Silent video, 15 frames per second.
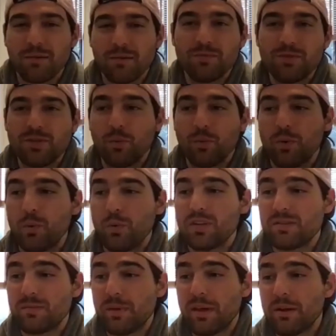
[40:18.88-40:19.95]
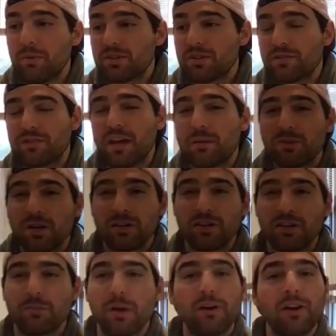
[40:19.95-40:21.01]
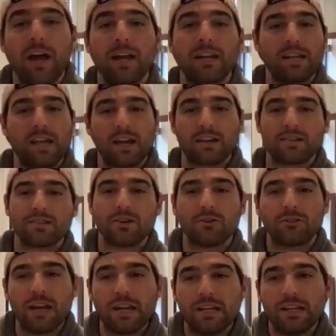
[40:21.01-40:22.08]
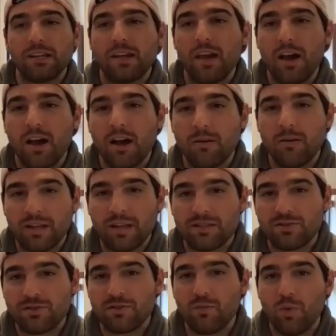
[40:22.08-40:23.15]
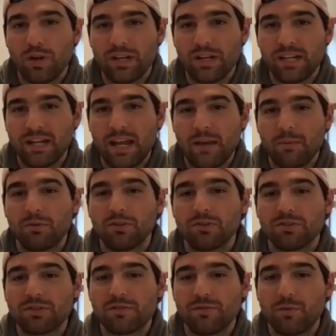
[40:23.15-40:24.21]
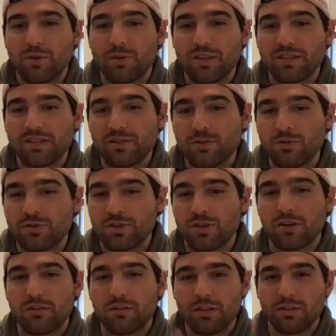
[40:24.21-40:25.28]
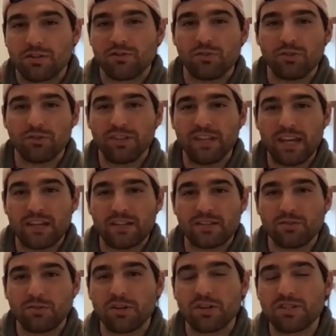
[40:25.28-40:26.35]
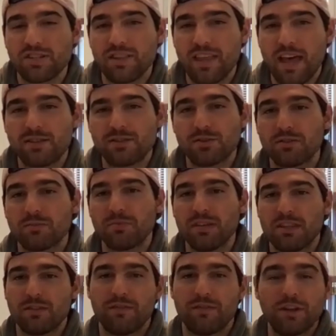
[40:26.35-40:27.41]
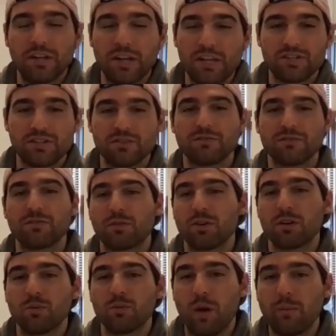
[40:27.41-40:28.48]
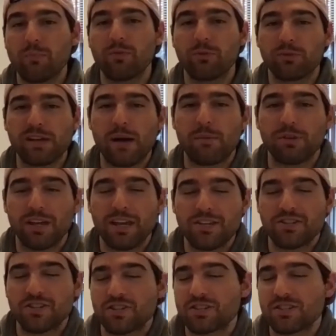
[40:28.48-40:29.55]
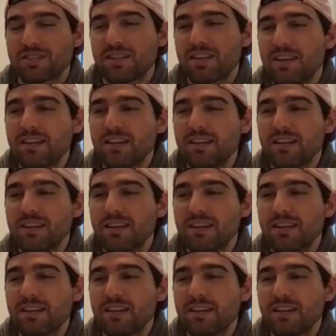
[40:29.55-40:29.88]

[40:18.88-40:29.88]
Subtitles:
So we spent a bunch of time talking about IDX already, and sort of what it enables for this user-controlled data storage, and that sort of being the foundation for Web3 applications.